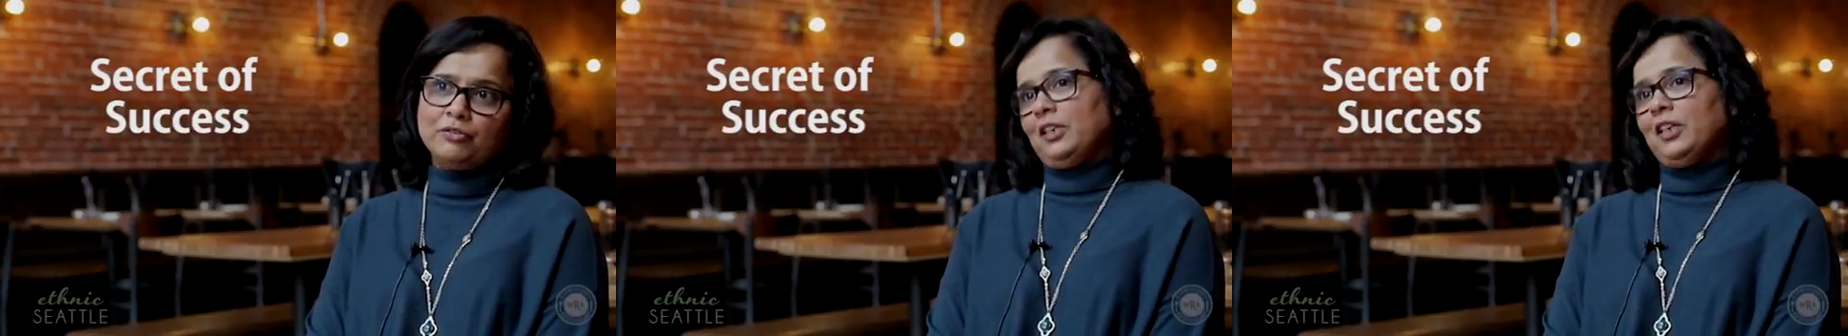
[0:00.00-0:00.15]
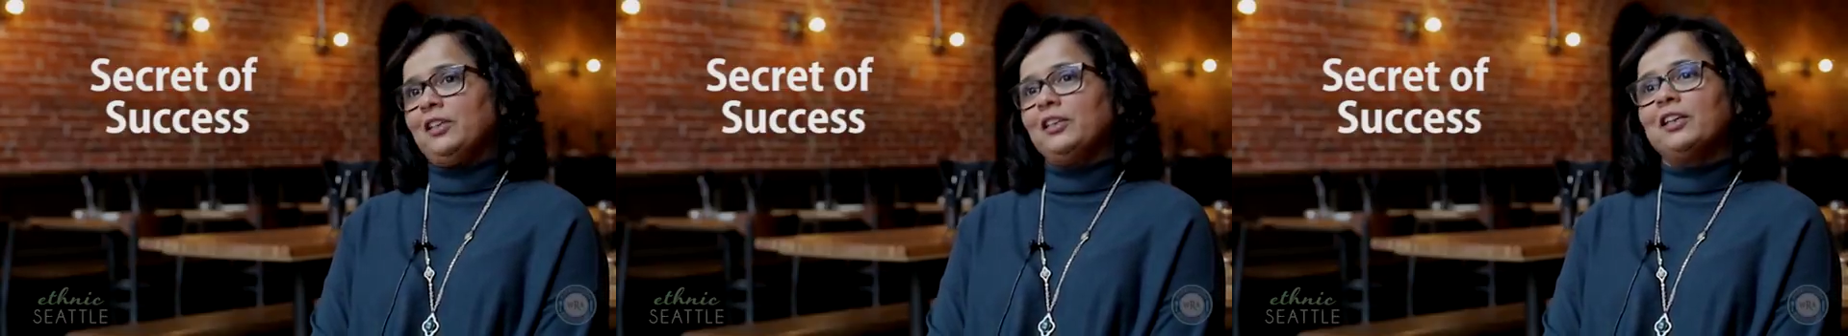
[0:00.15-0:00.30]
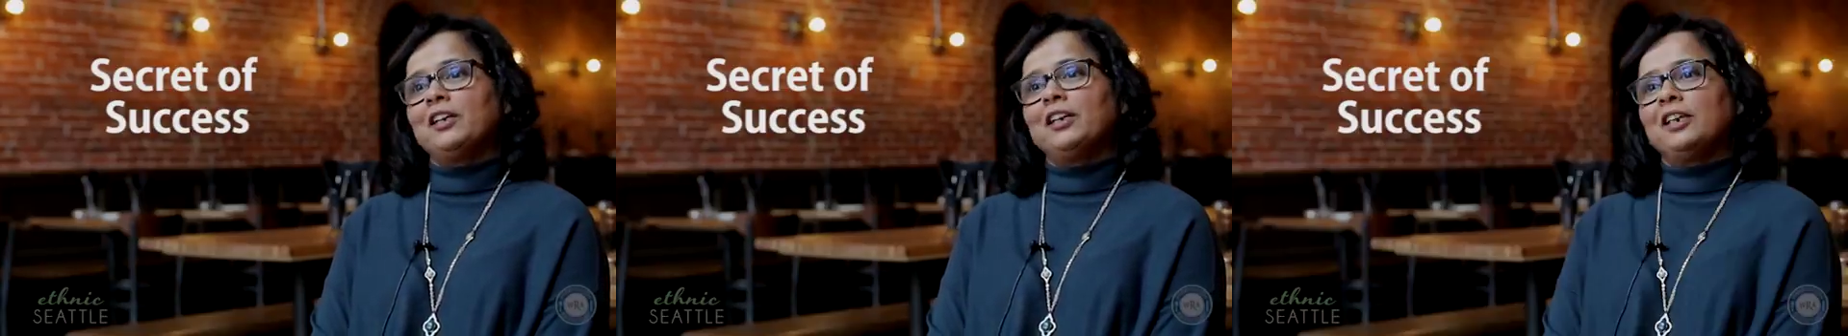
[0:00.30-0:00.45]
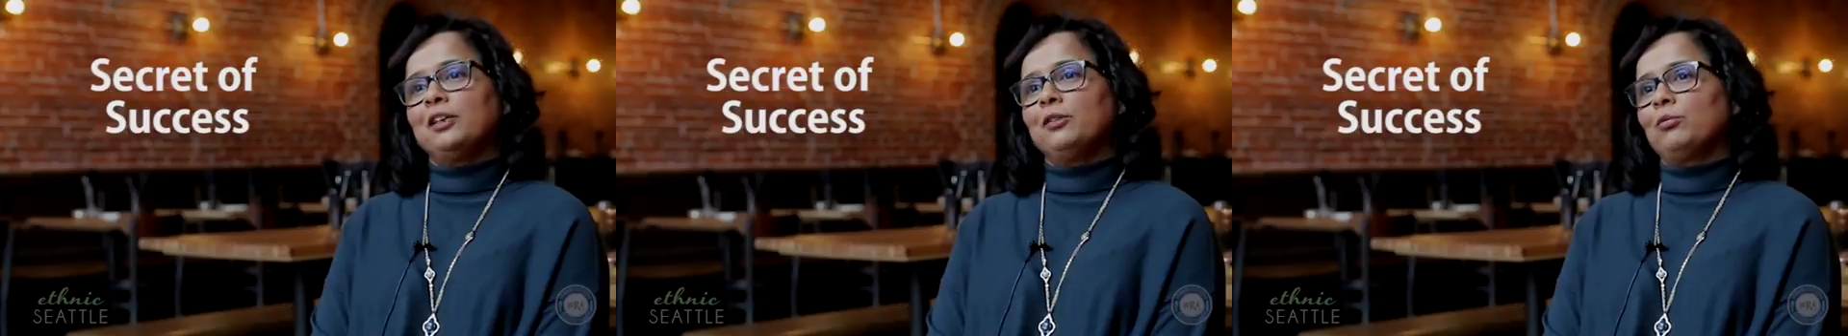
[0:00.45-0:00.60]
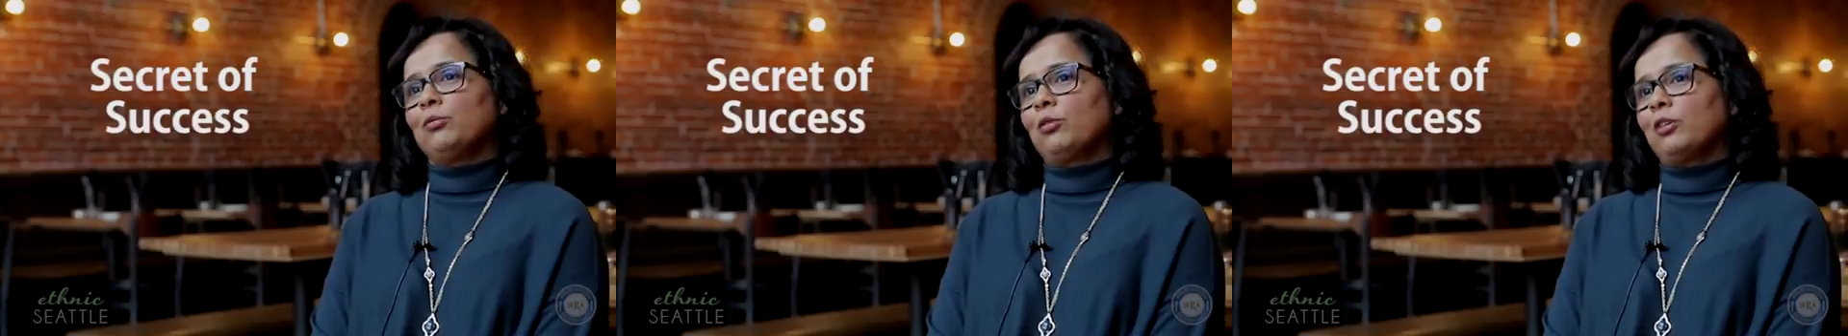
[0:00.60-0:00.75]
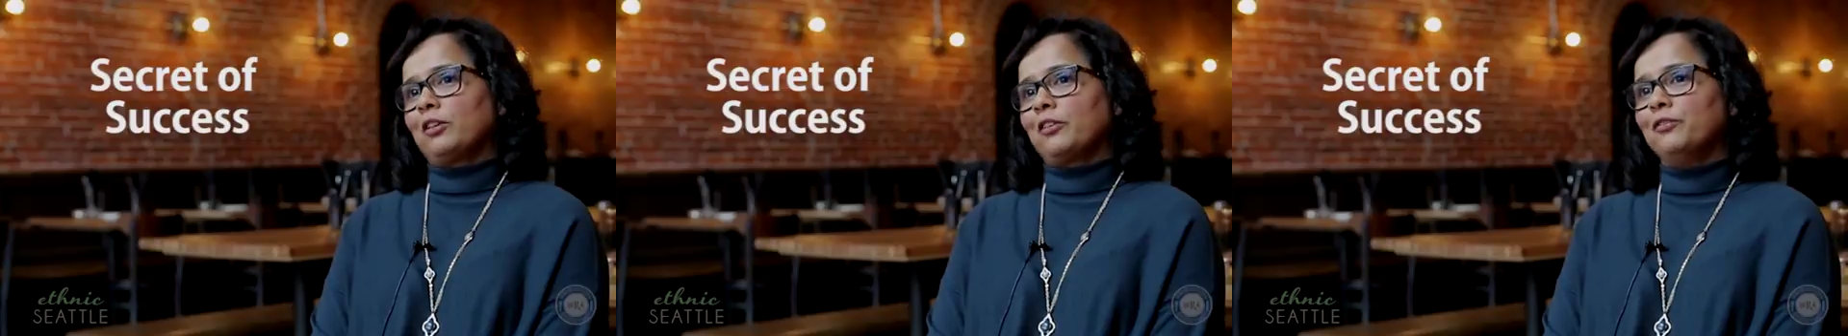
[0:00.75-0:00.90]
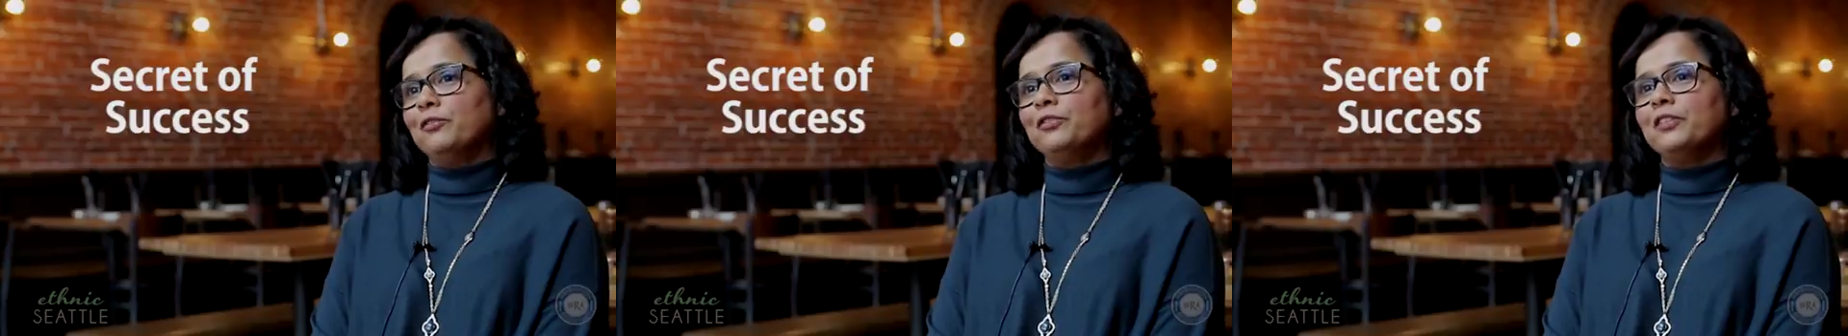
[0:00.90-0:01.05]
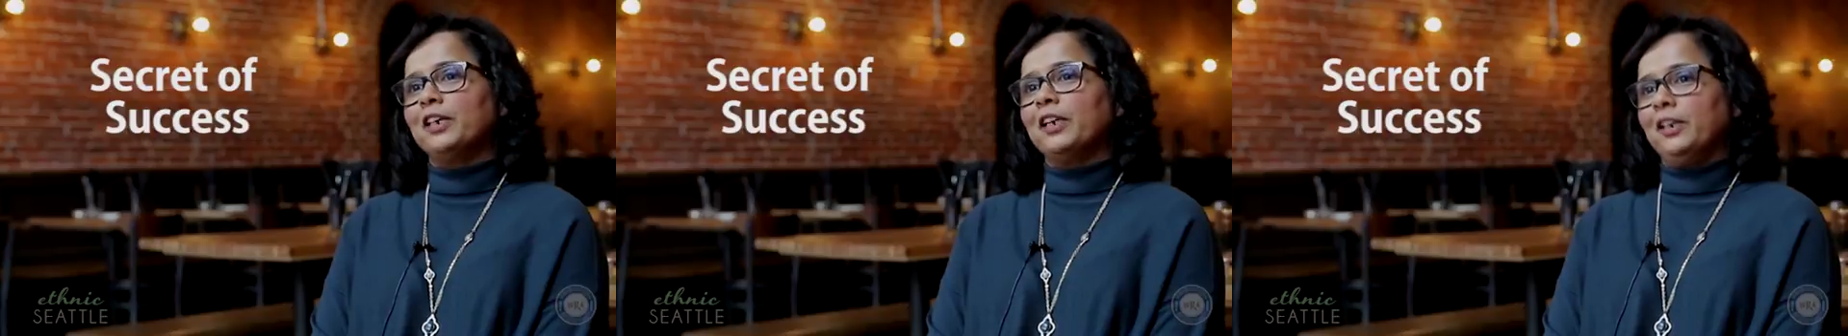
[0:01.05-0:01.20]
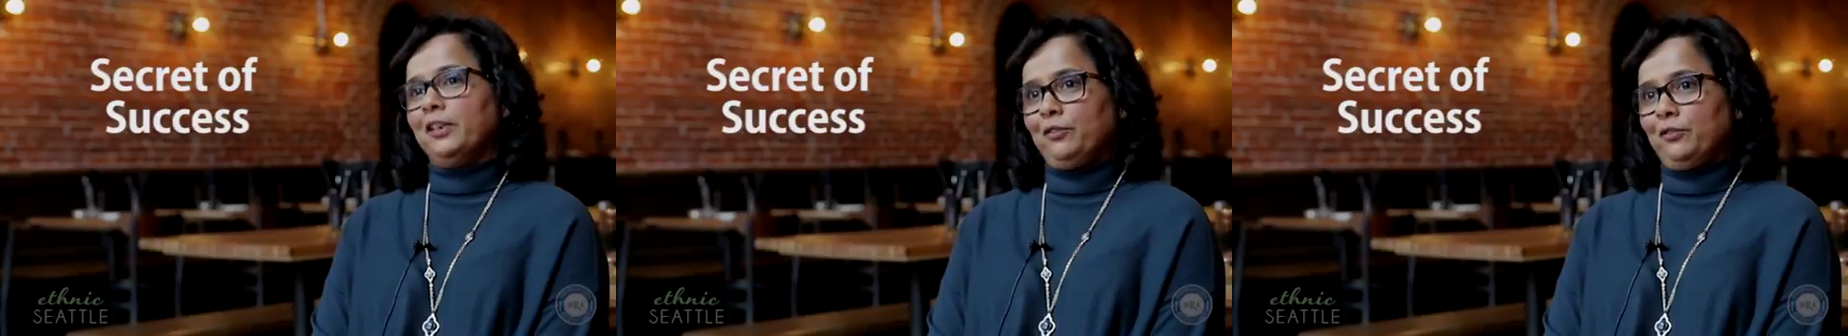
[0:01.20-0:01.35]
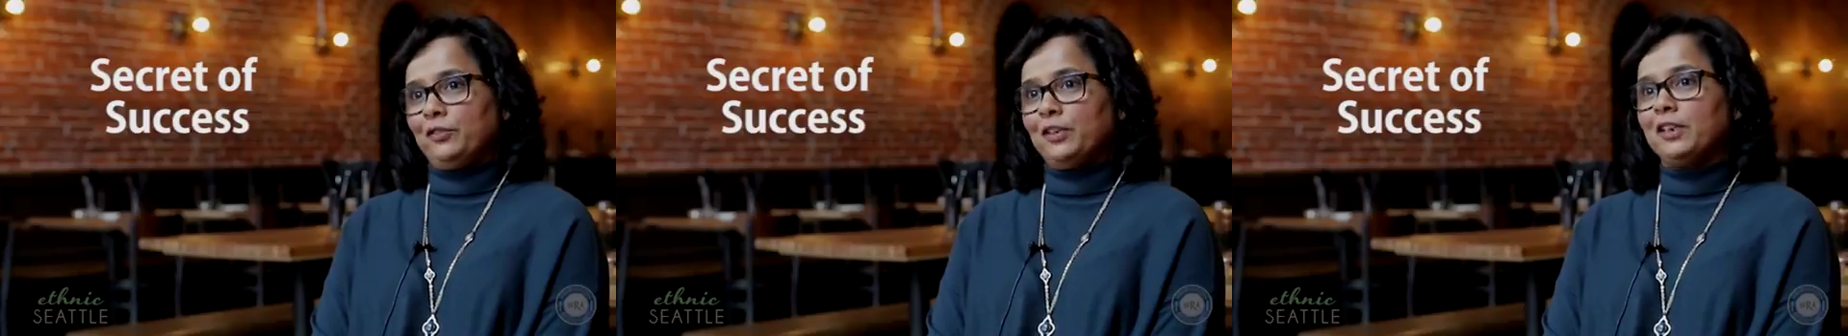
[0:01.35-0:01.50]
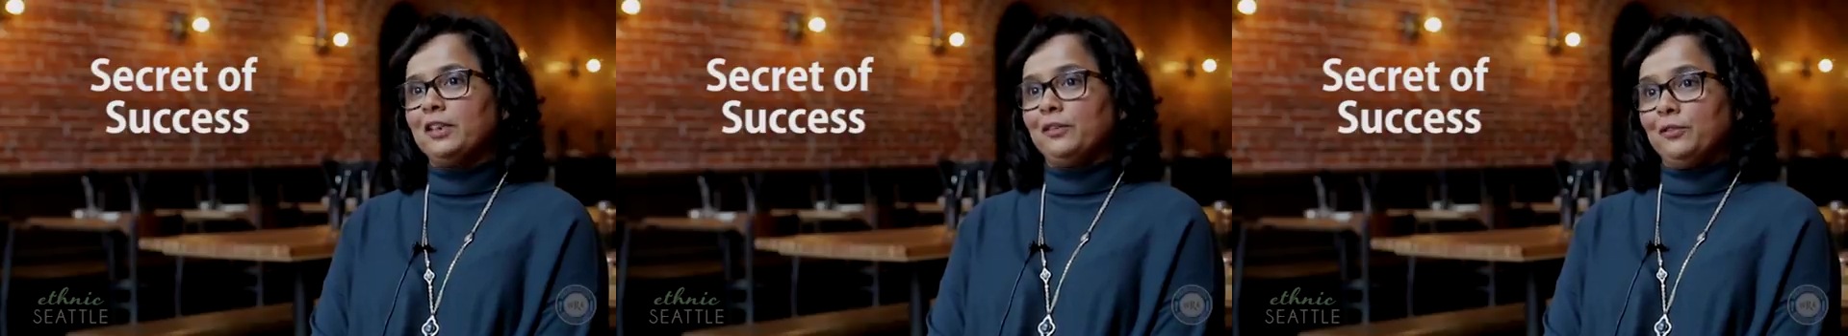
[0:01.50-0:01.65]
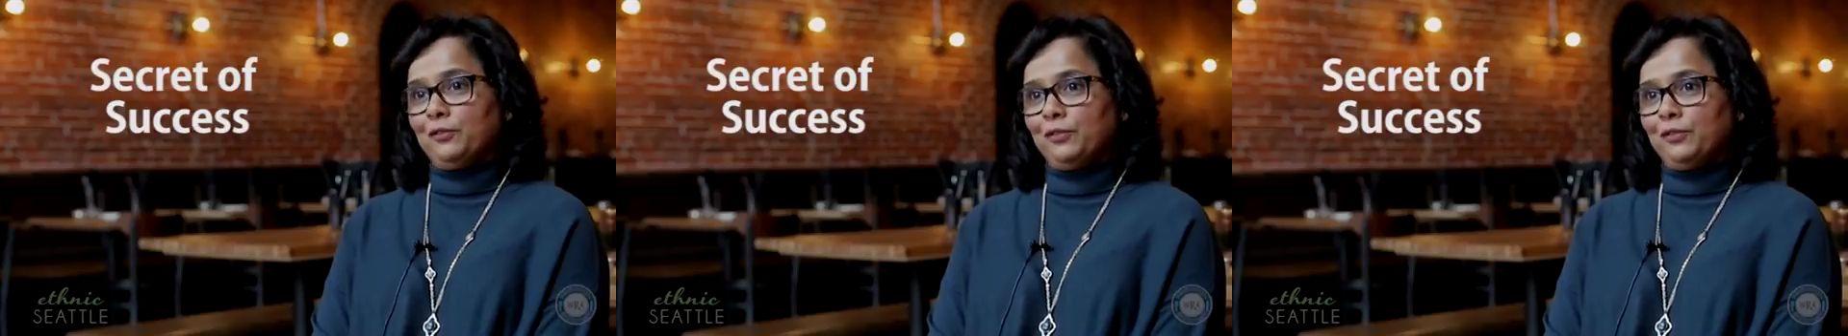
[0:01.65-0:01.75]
And then I work very, very,